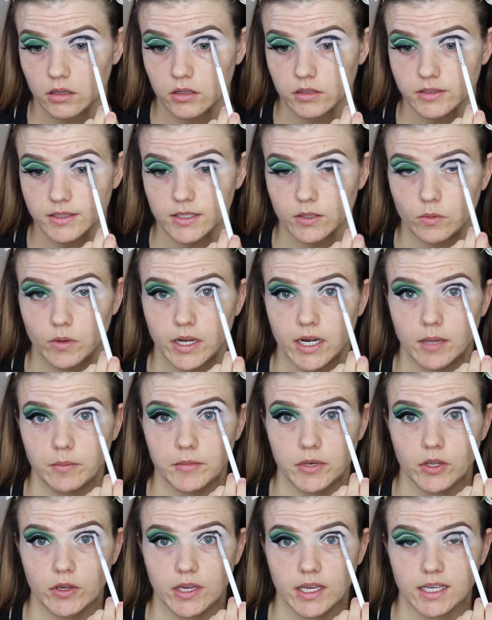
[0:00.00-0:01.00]
So what
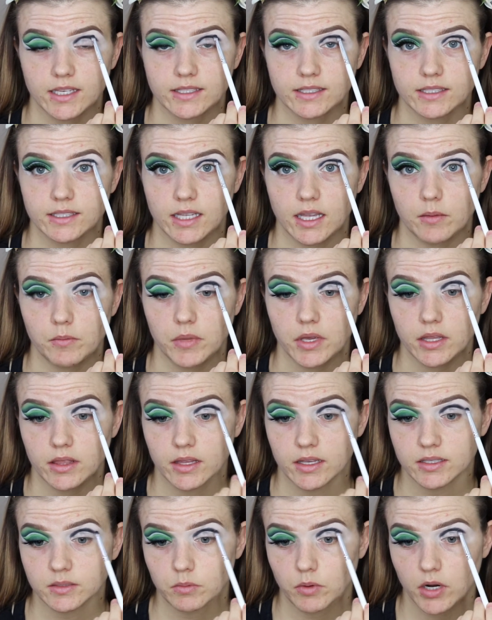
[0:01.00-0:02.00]
I'm doing is stamping
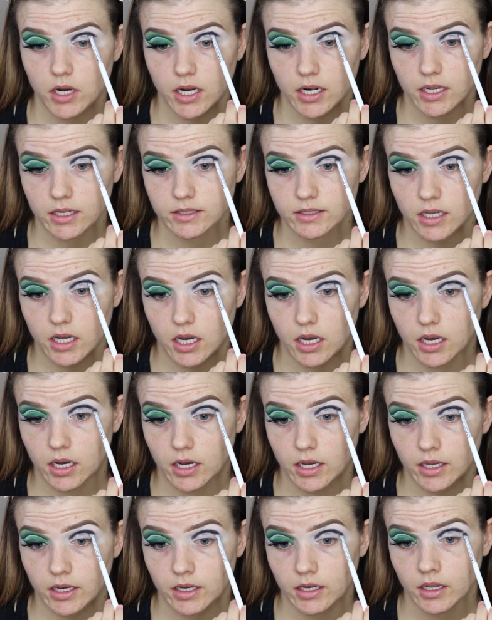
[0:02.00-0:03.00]
this product
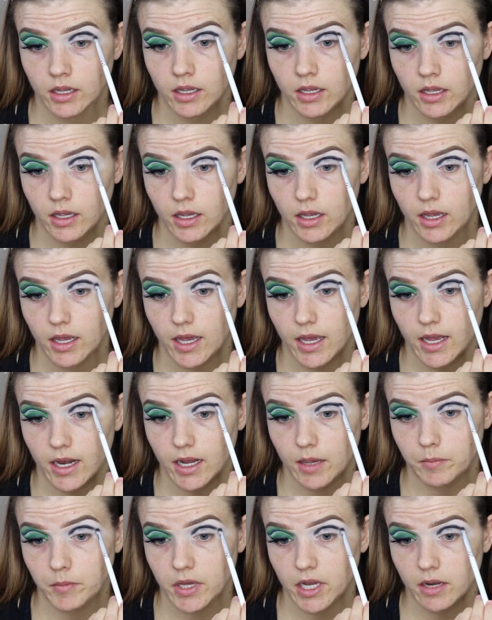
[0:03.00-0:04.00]
on, and
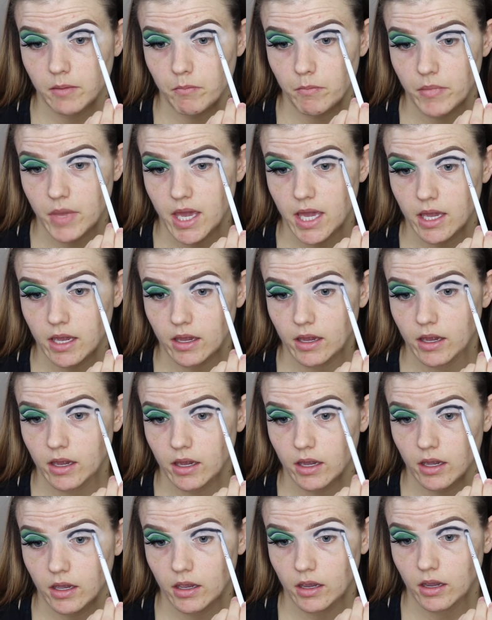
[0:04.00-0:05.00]
I'm going to make
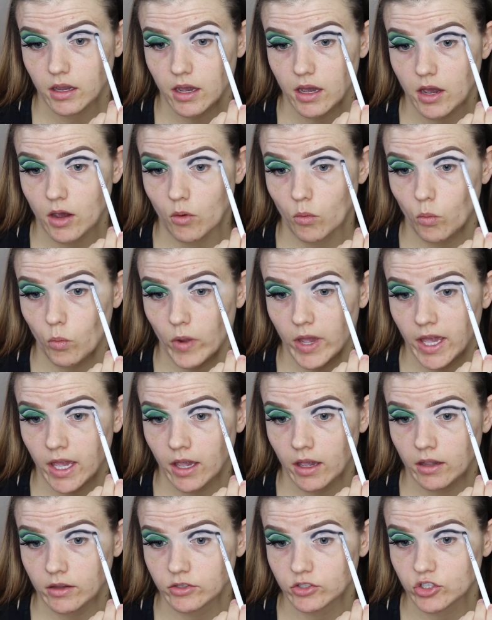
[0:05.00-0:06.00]
a
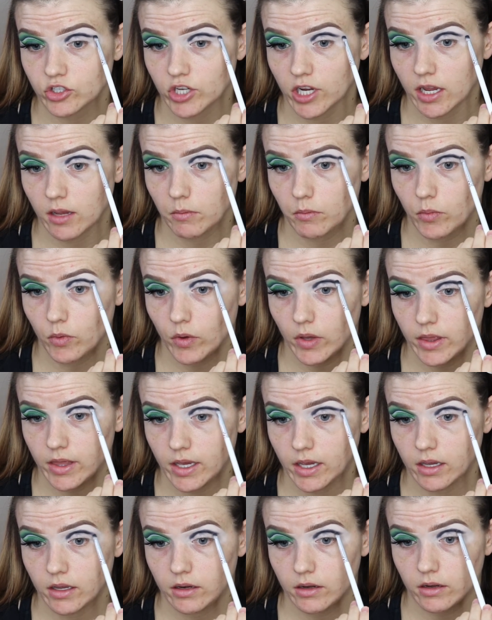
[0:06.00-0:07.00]
wing shape with
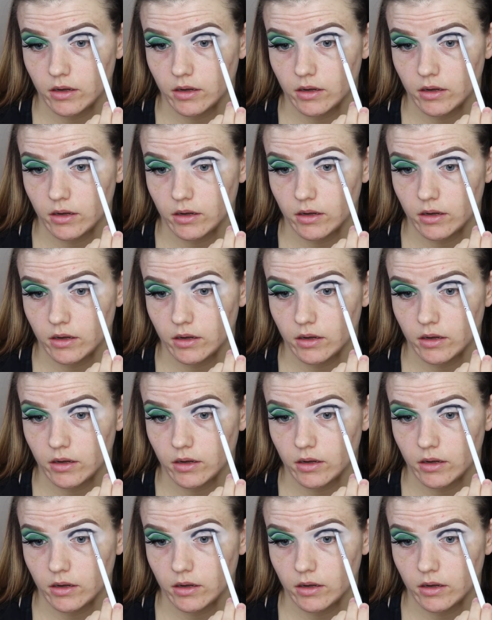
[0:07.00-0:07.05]
it.